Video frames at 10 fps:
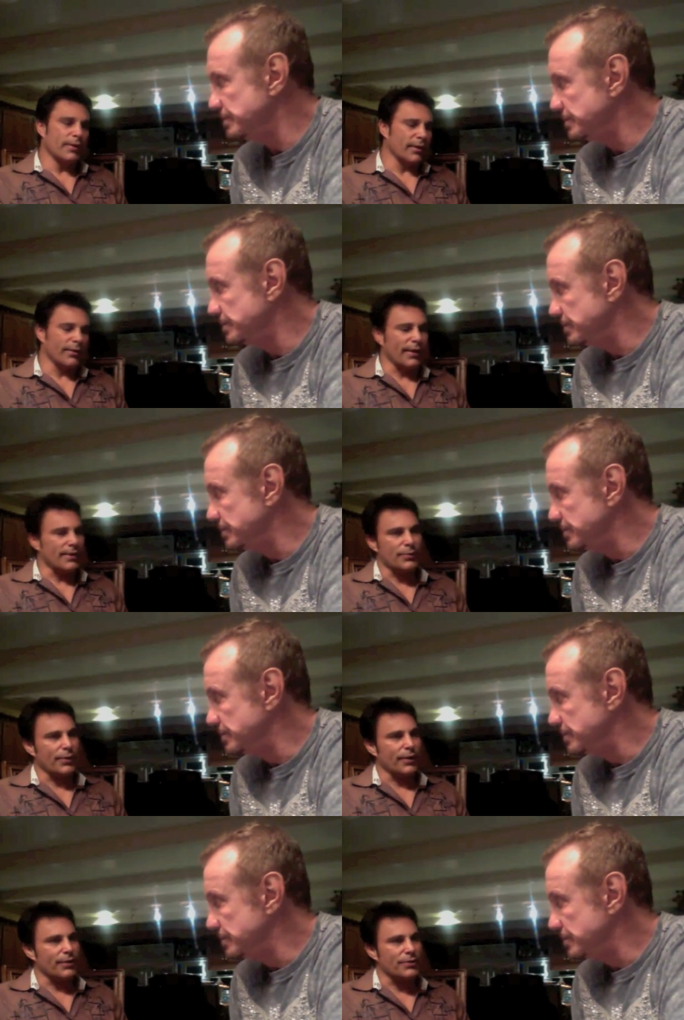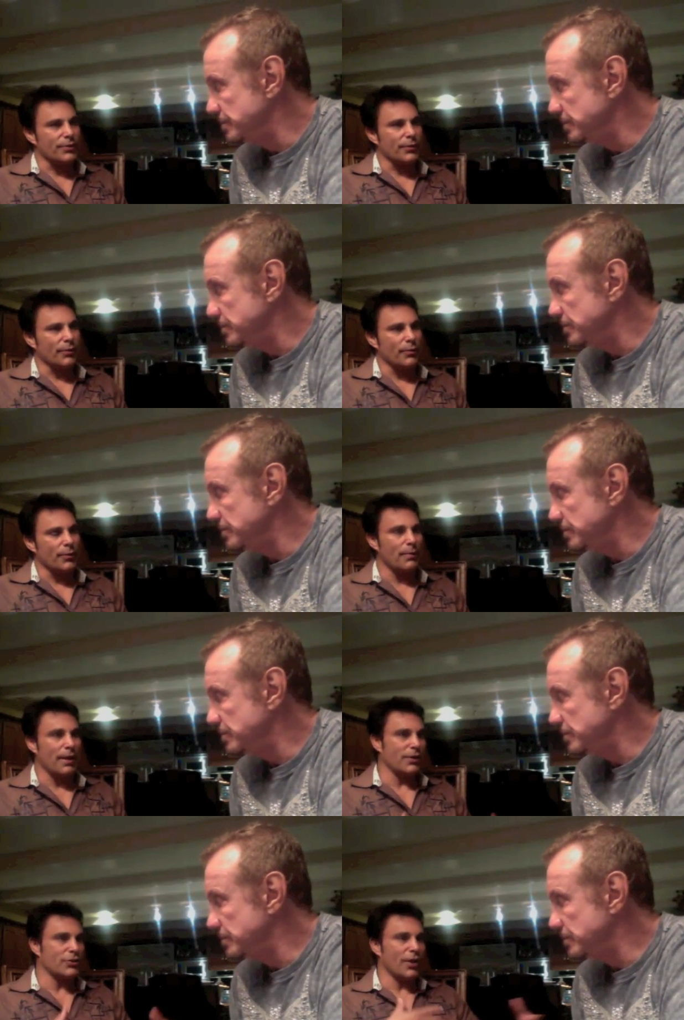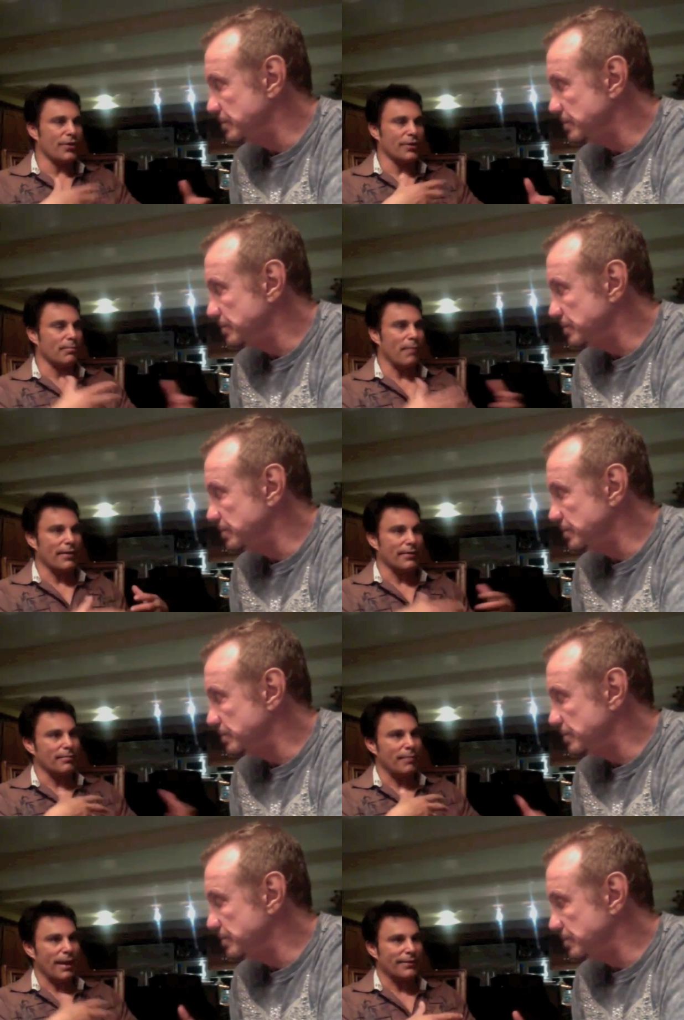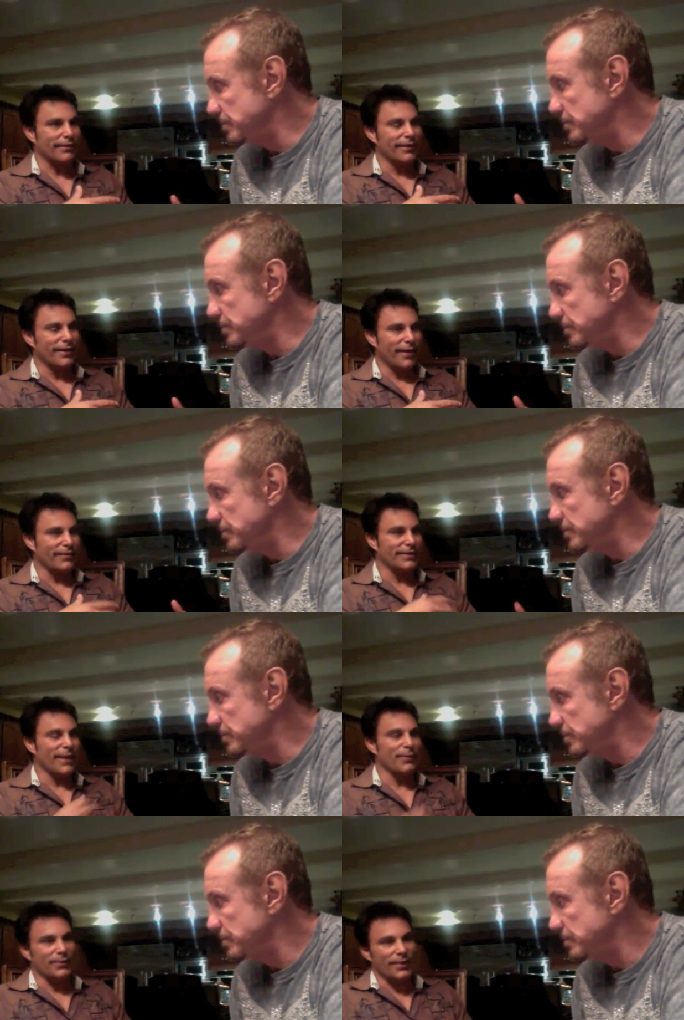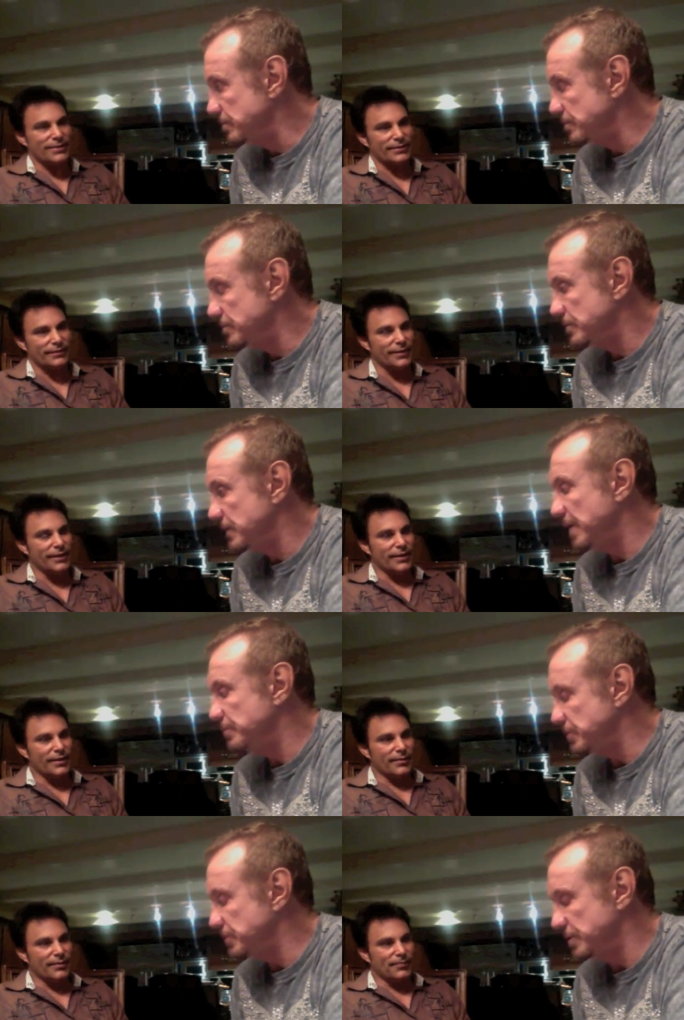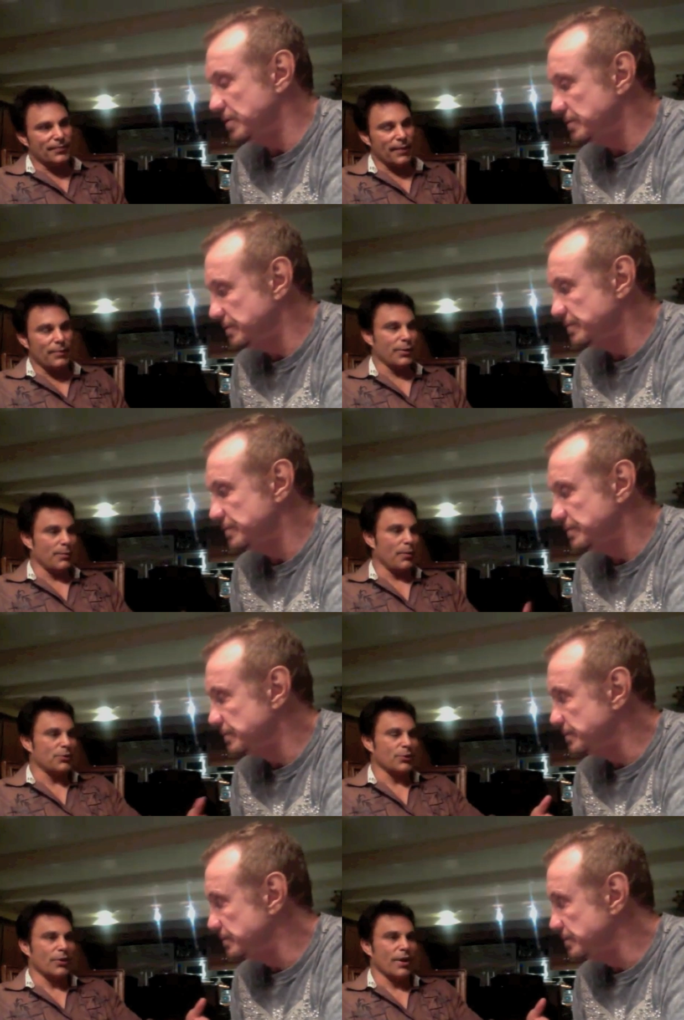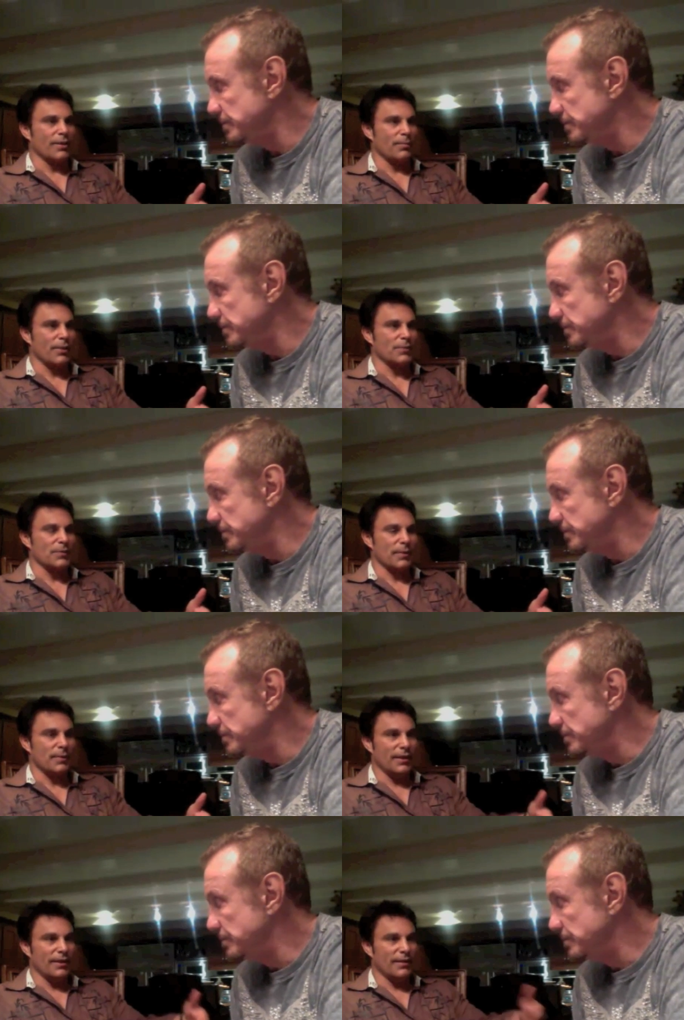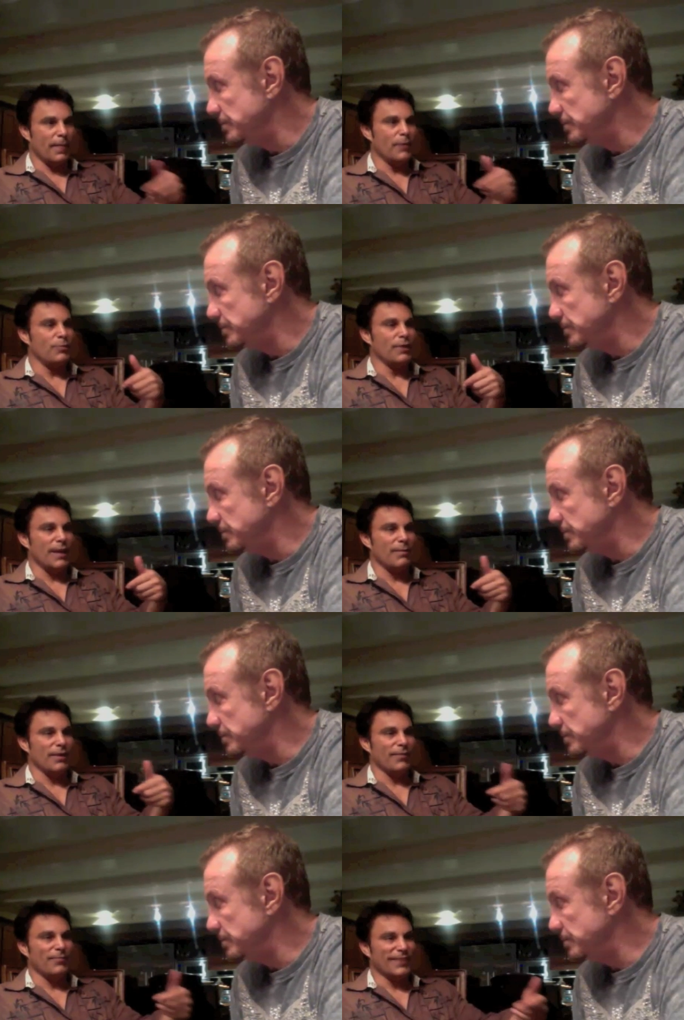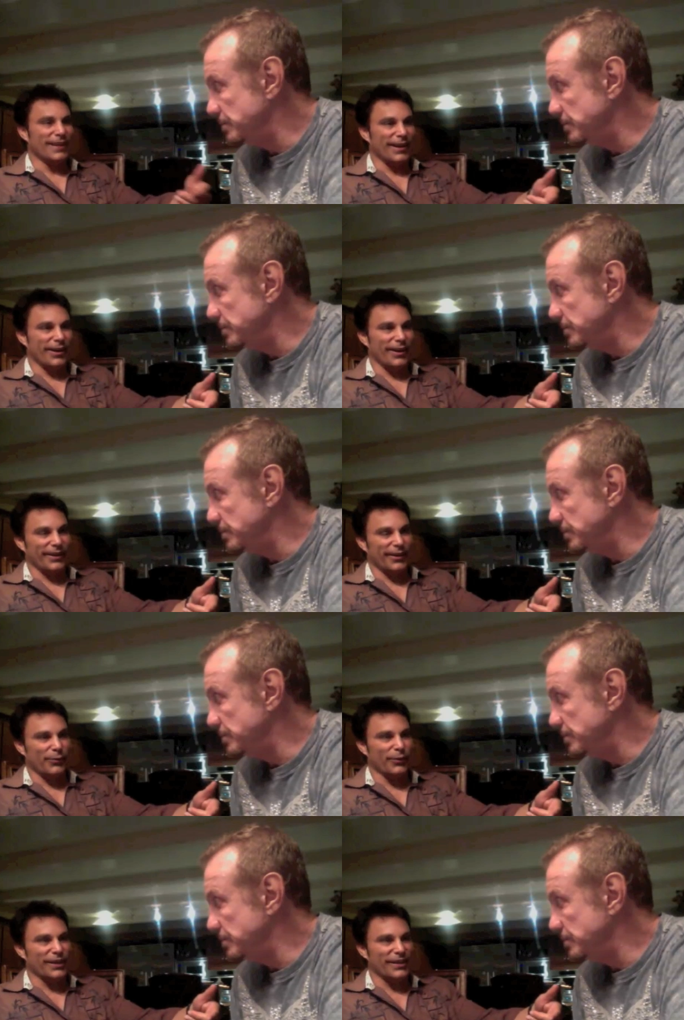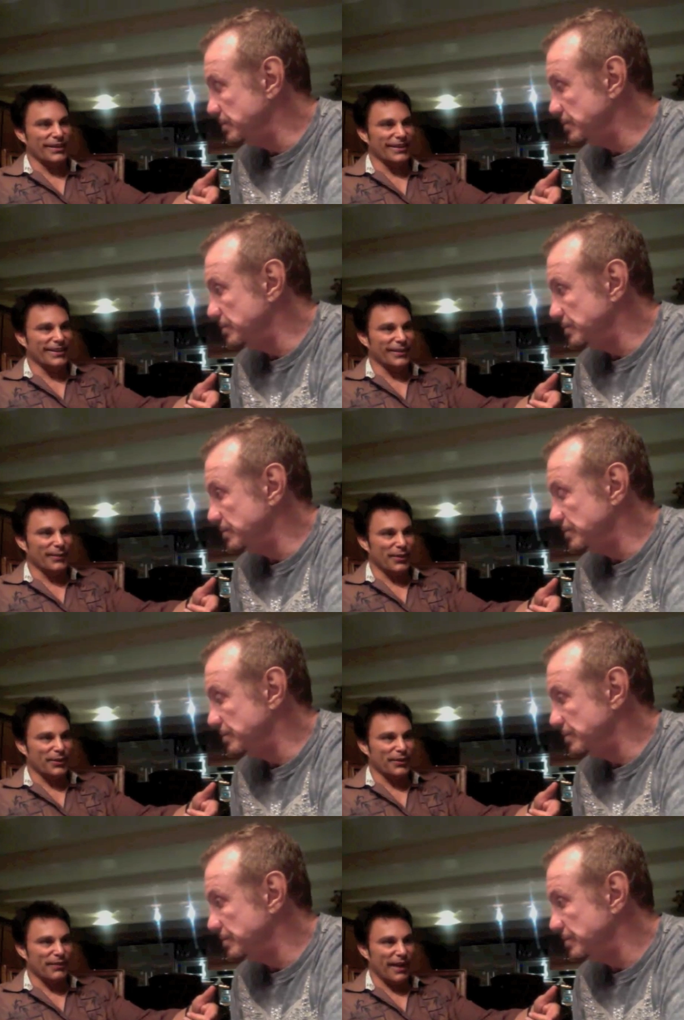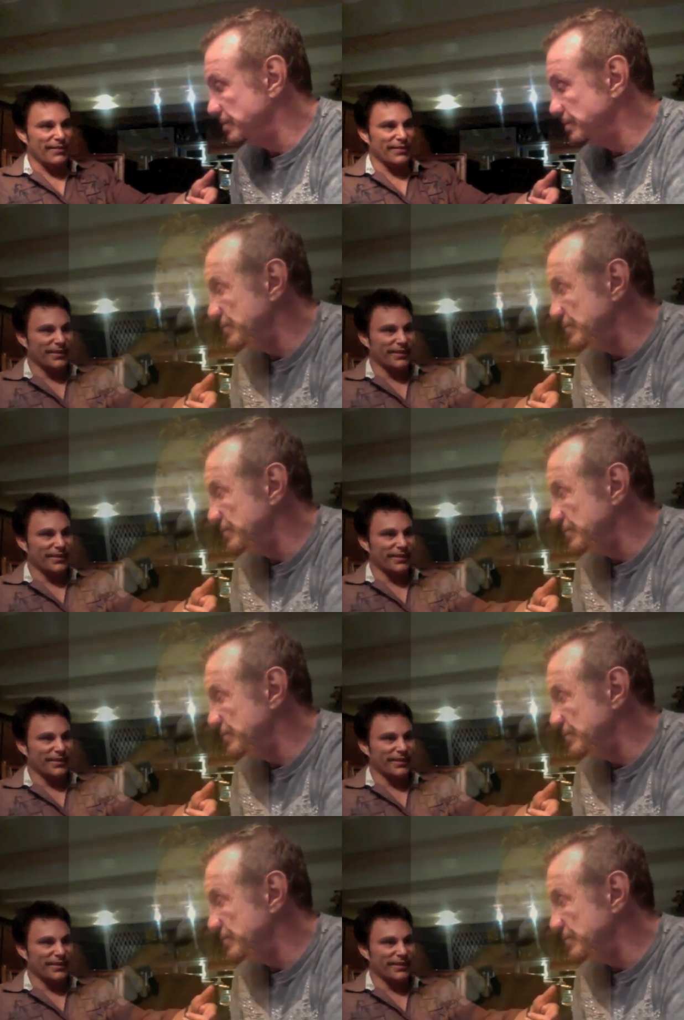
Speaker 1: the greatest workers in the world, but we made each other better and better every time we wrestled.
Speaker 2: Absolutely.
Speaker 1: I mean, we were both so young in the business. I mean, you became a, a, a rookie of the year at, what, thirty-five?